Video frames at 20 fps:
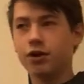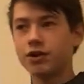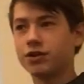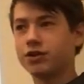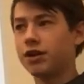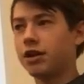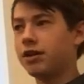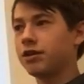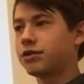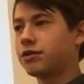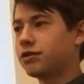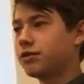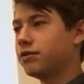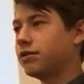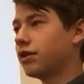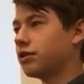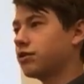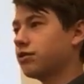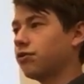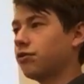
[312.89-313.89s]
is that it
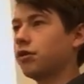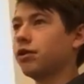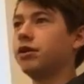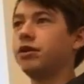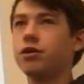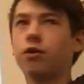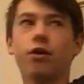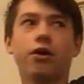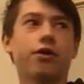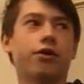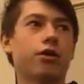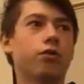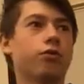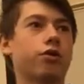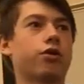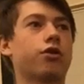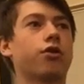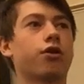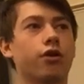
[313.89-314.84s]
doesn't really do anything with